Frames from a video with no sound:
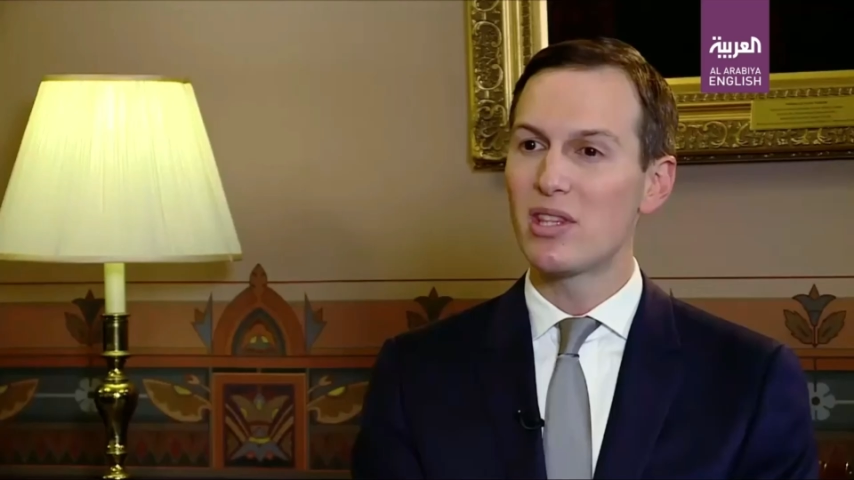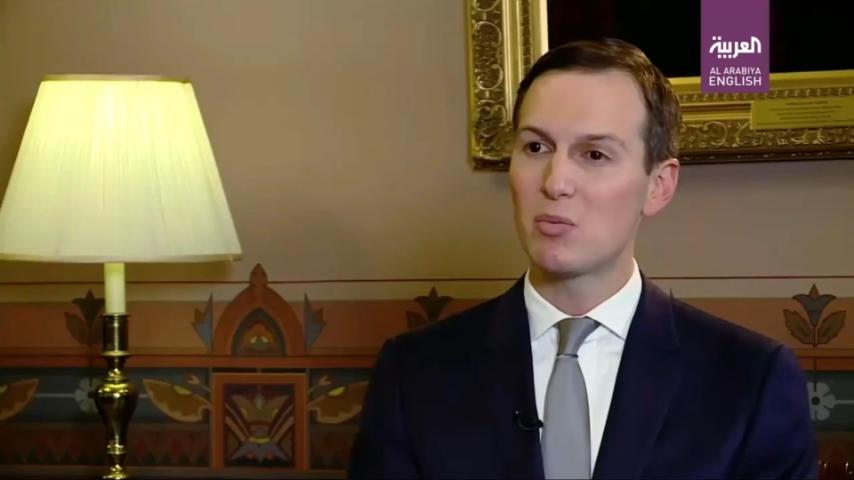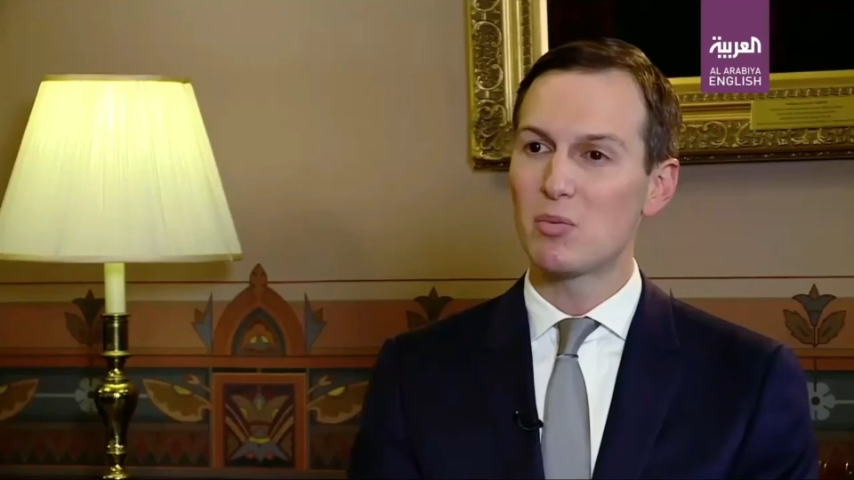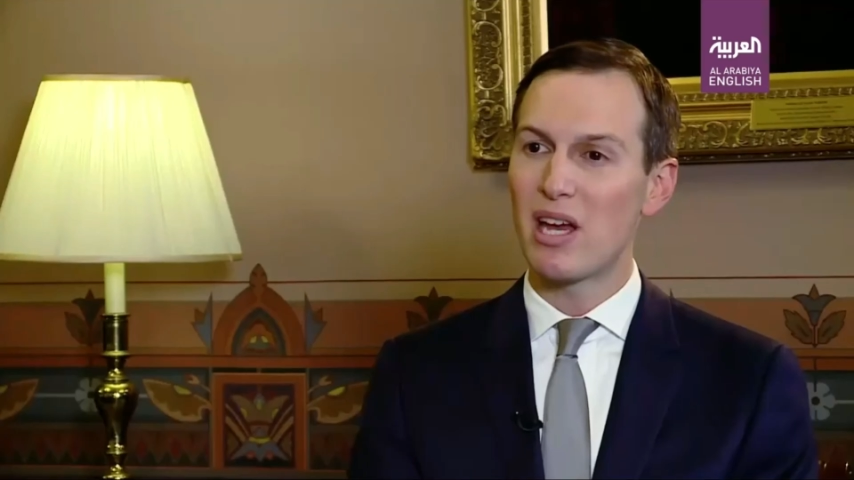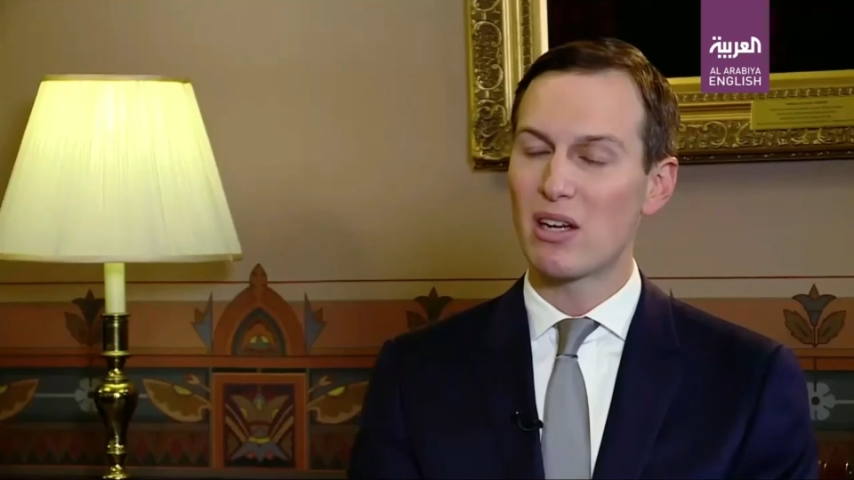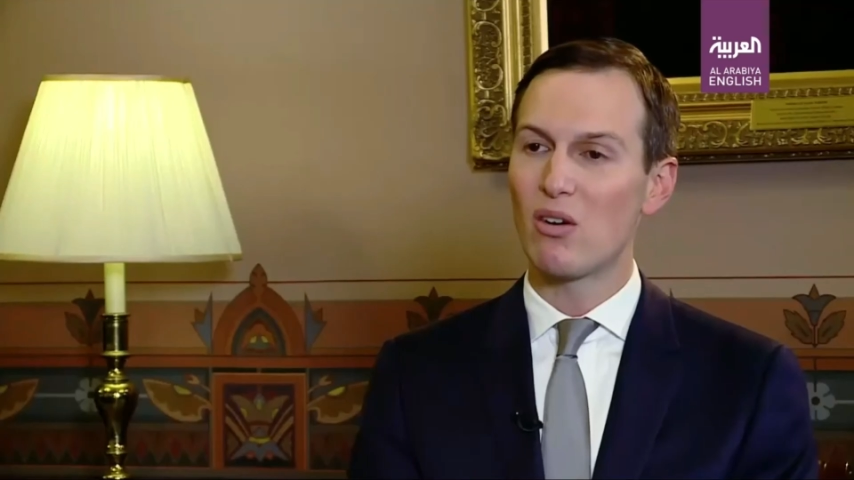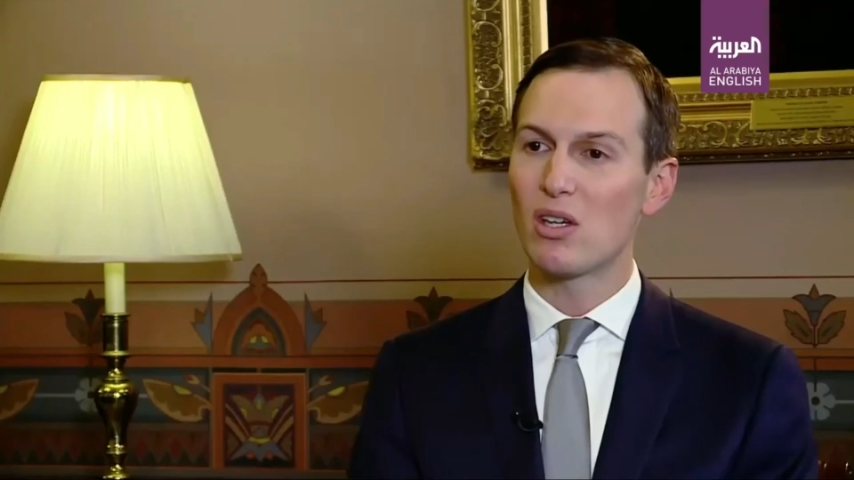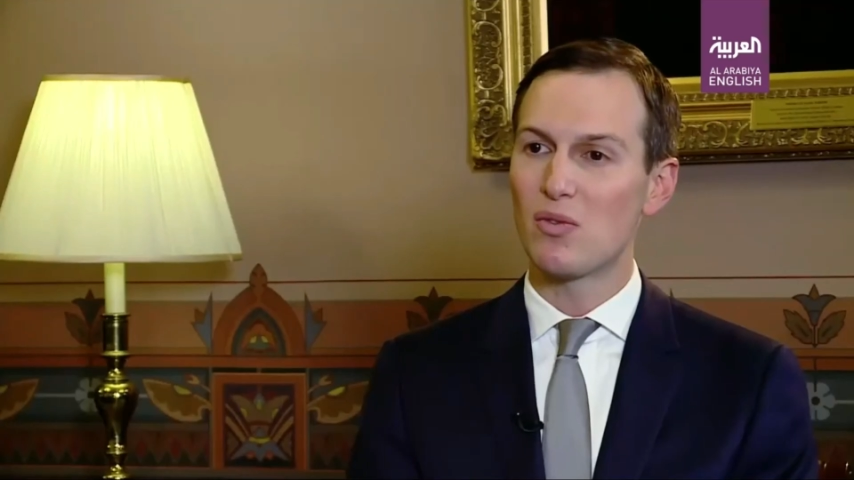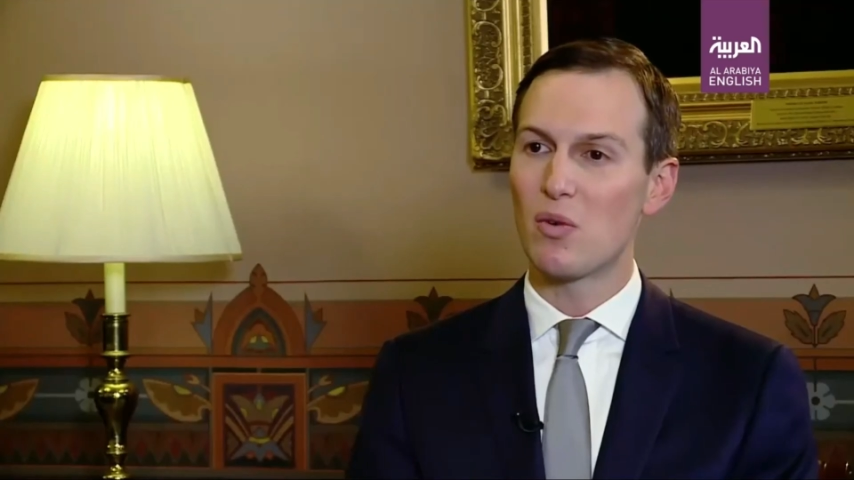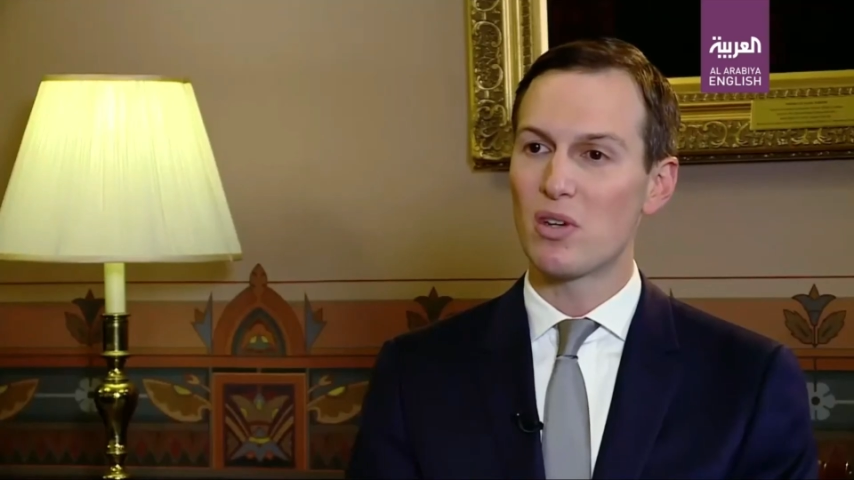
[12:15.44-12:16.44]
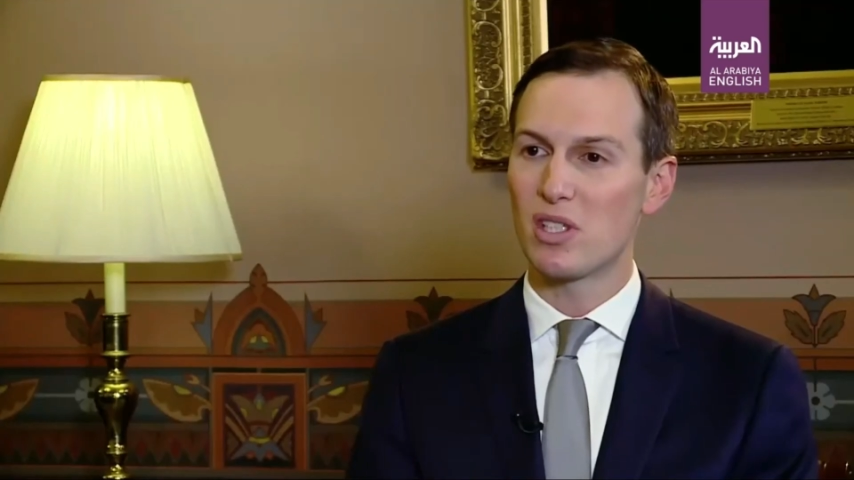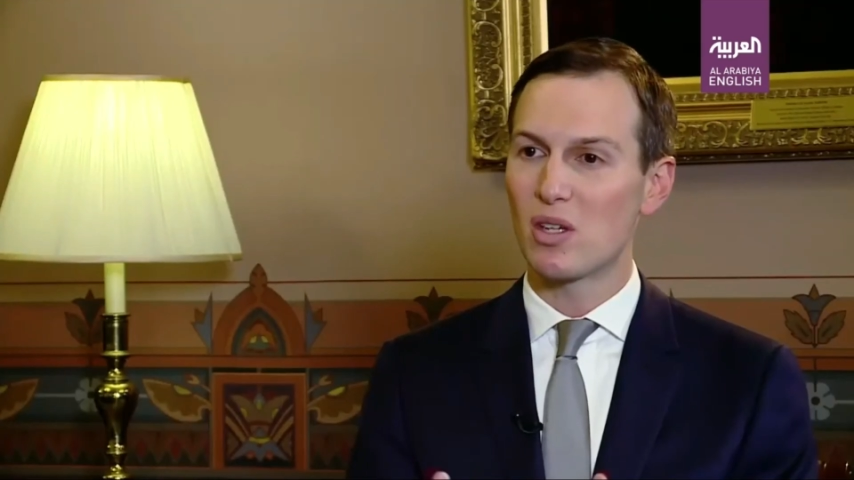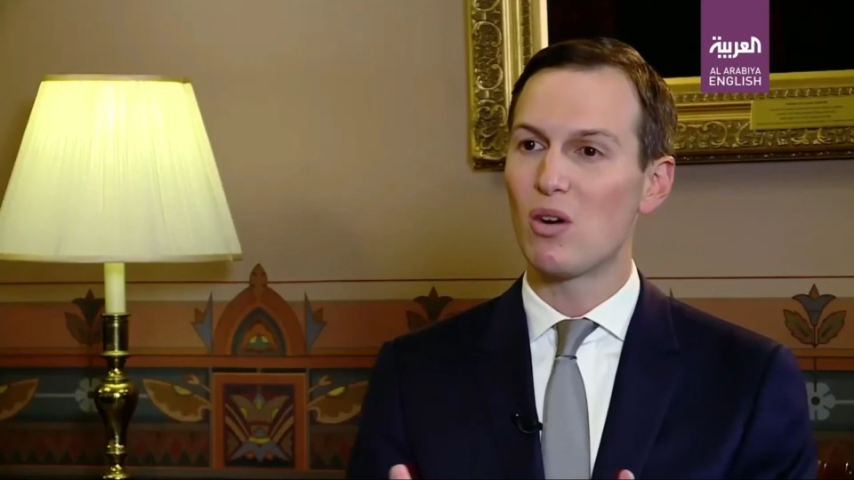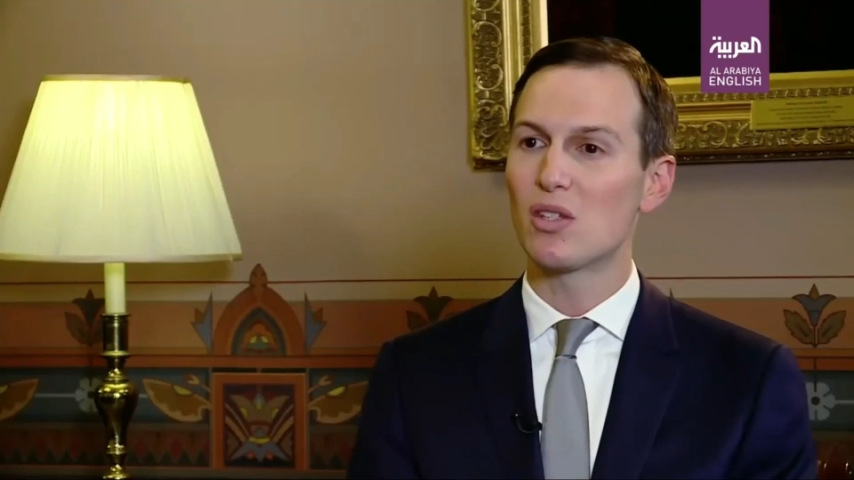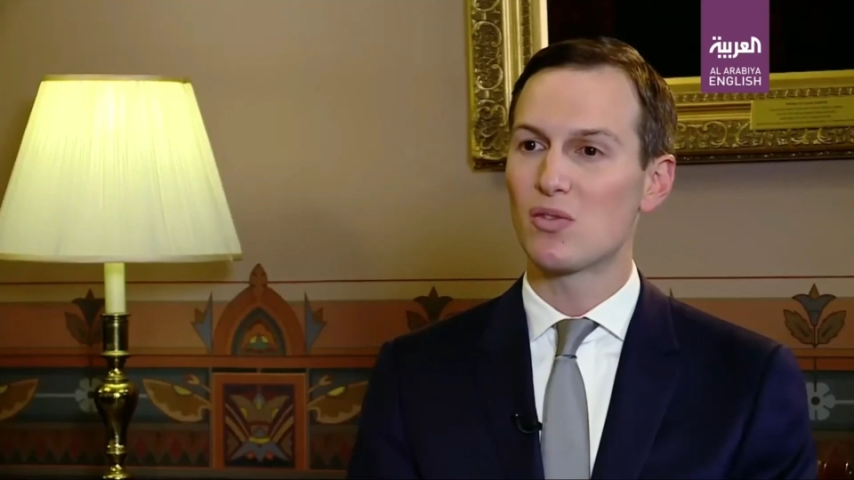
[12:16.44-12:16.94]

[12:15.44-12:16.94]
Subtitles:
this plan calls for is it calls